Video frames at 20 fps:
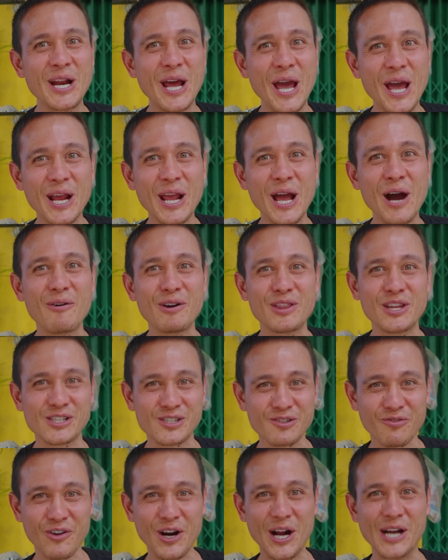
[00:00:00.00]
and hang out with
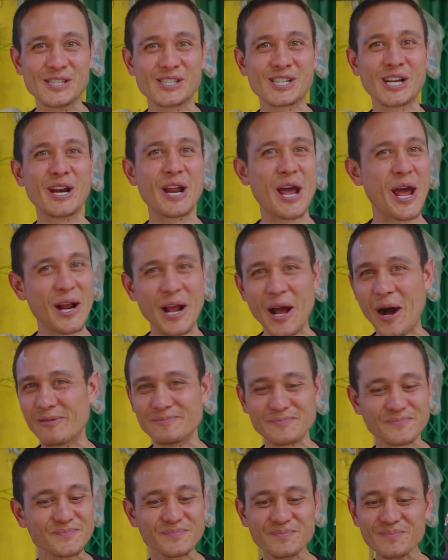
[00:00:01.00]
his friends and hang out.
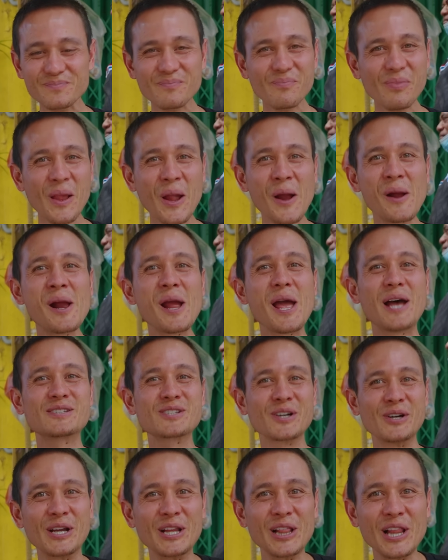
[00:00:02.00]
And
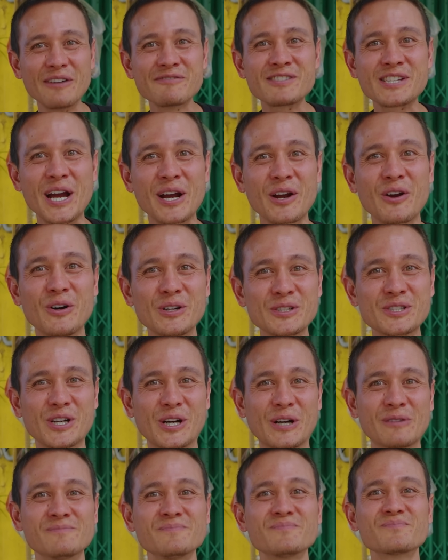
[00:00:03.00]
so he loves that
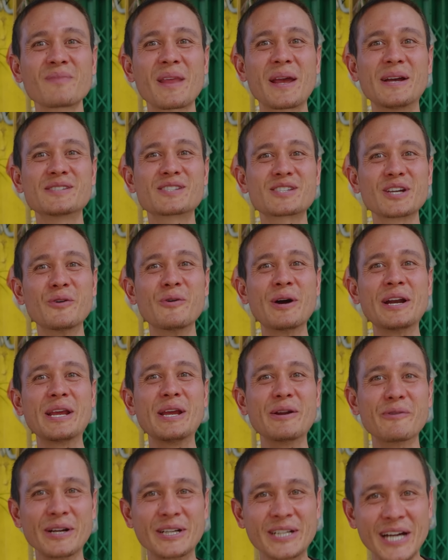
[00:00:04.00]
culture. And so when
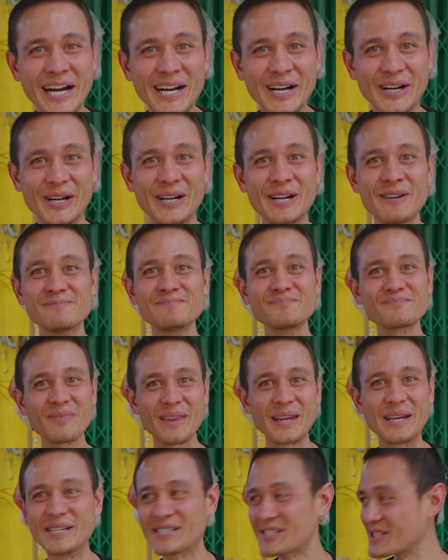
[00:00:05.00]
he retired,
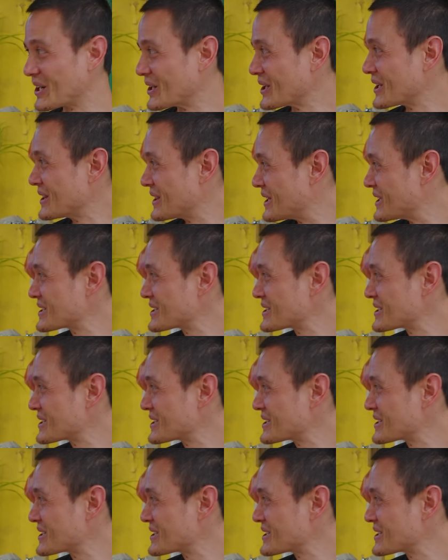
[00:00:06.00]
he started